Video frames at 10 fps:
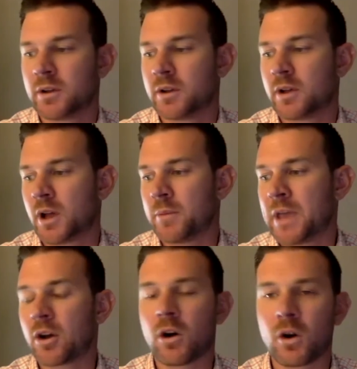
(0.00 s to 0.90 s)
That
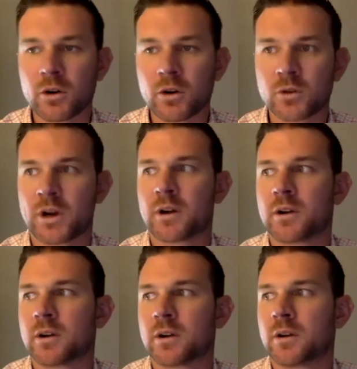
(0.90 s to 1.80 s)
hardware,
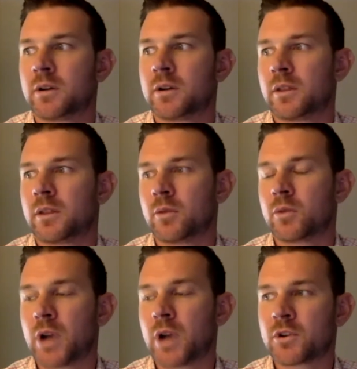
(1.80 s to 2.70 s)
the
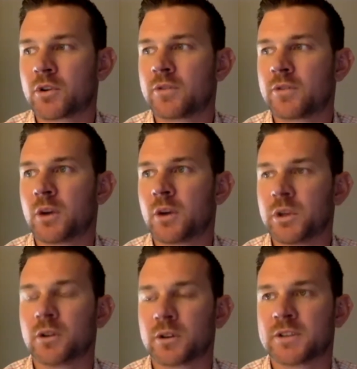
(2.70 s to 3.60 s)
Rev card that we
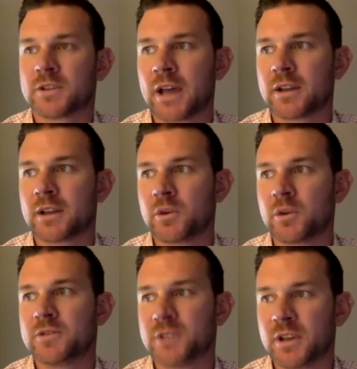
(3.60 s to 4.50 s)
looked at, and we
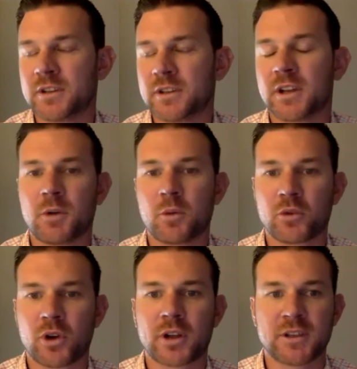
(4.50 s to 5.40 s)
did get a demo
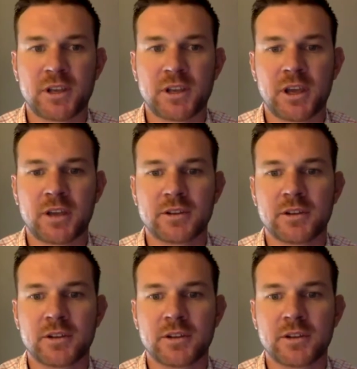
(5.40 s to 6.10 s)
product in hand.